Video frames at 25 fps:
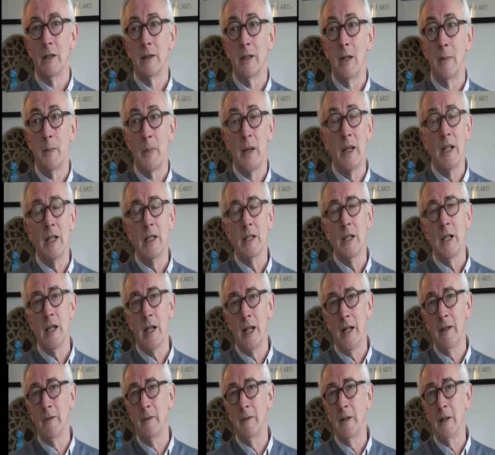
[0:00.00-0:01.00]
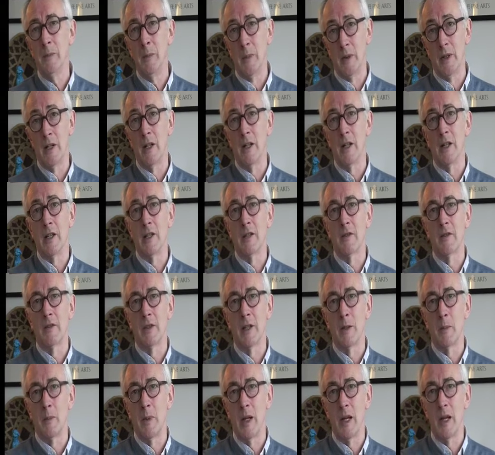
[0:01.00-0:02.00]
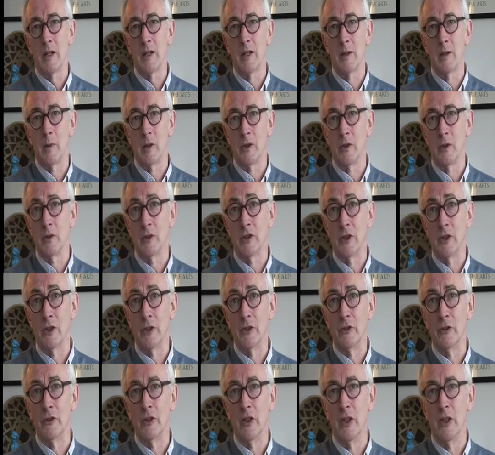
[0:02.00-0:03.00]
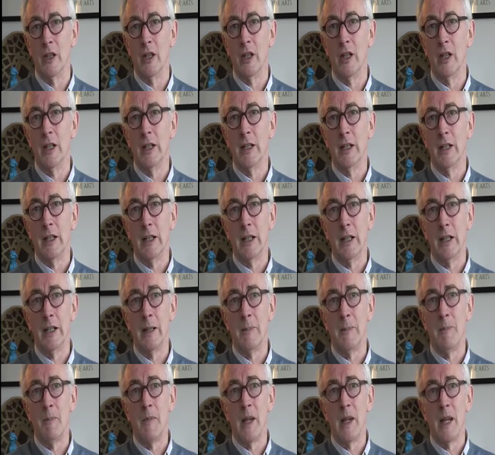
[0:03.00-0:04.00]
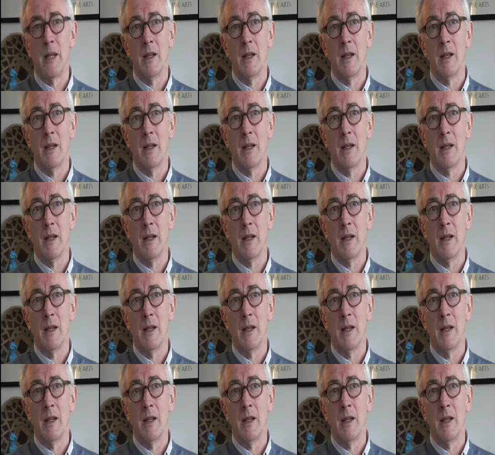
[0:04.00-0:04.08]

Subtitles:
They're paying a hefty price for their pets to be looked after.